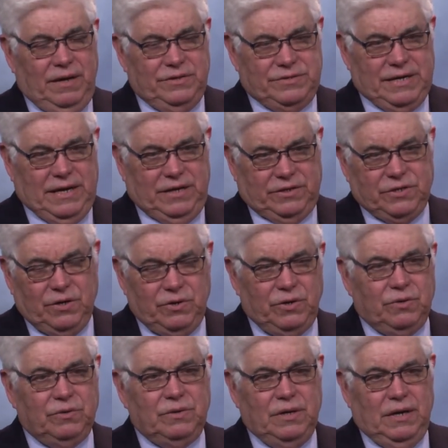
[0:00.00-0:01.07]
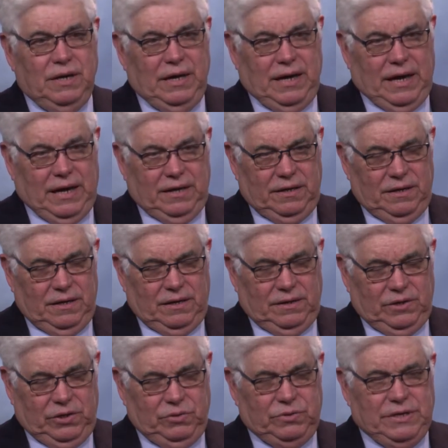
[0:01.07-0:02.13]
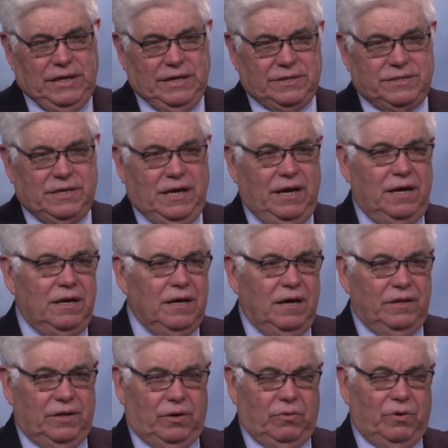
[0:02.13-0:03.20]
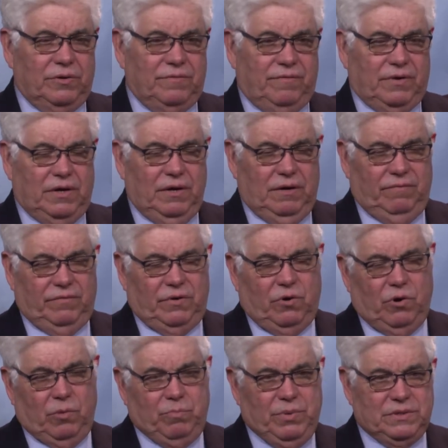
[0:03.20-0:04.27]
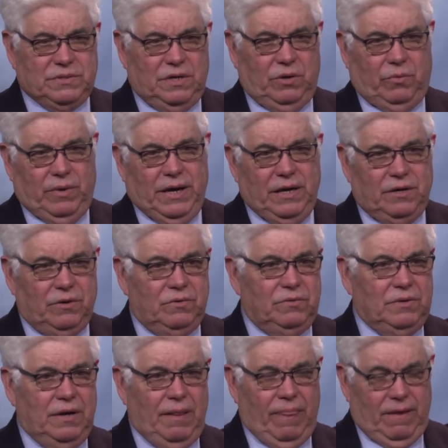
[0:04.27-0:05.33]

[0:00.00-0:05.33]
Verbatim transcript: in San Antonio, at uh, UTSA, the growth of, of Corpus, Laredo,